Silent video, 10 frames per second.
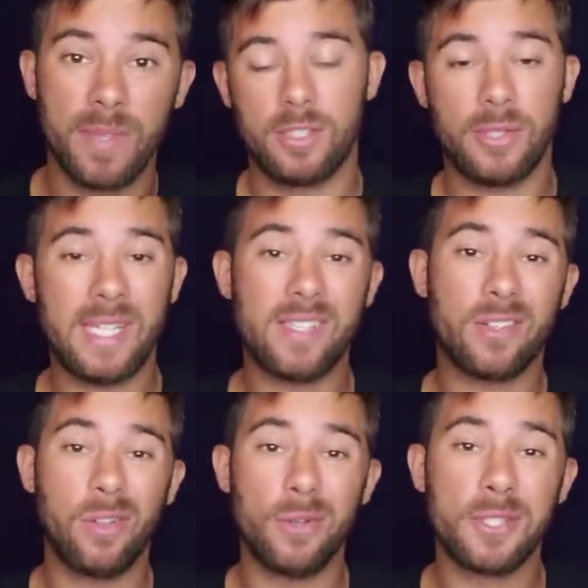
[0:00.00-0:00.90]
So that's the
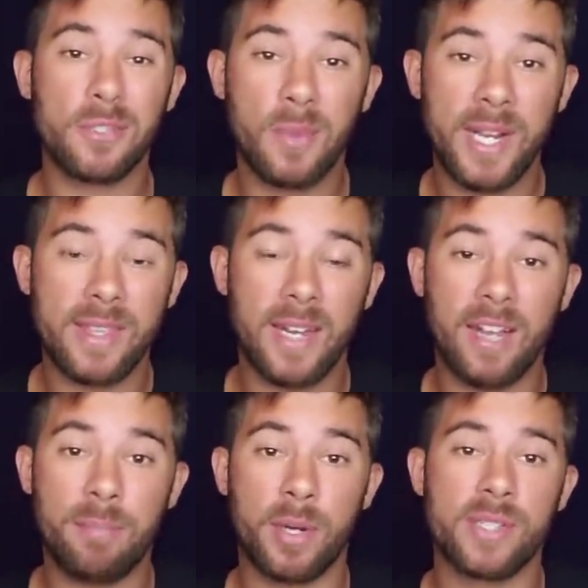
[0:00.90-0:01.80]
closest way that
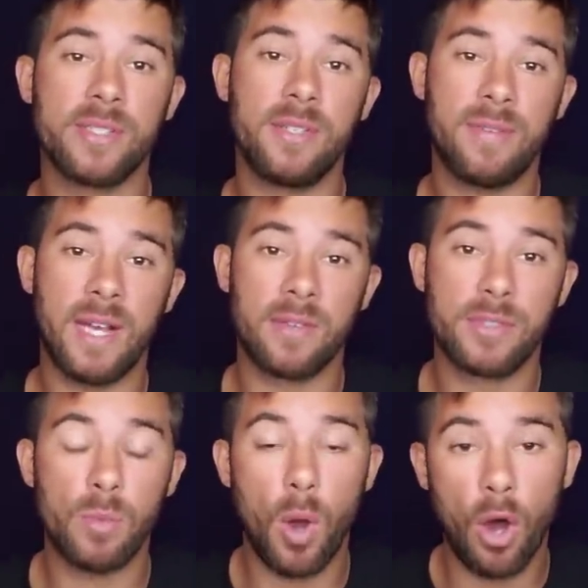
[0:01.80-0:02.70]
I've personally found to